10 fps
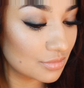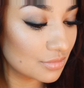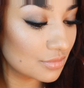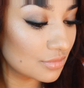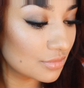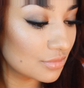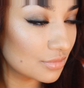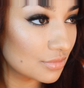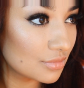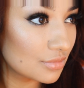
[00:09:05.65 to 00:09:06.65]

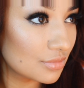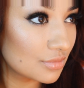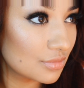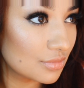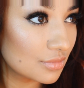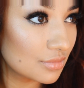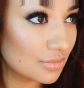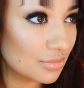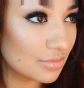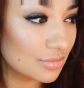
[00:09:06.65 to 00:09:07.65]

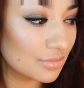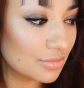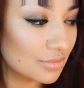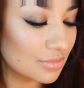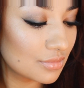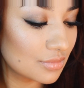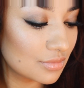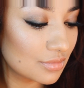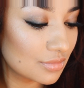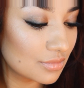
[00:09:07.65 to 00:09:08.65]

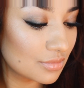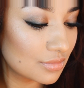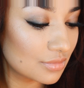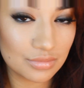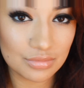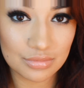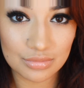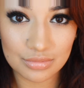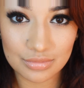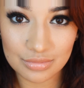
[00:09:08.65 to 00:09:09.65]

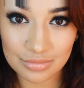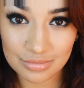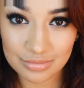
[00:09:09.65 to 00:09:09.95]
Nobody speaks.